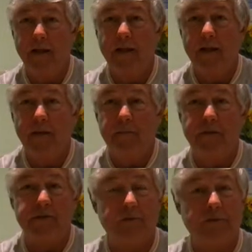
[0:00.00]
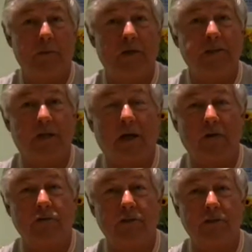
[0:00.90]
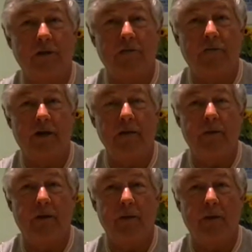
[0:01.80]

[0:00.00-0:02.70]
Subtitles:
But this was always a culture shock for anybody.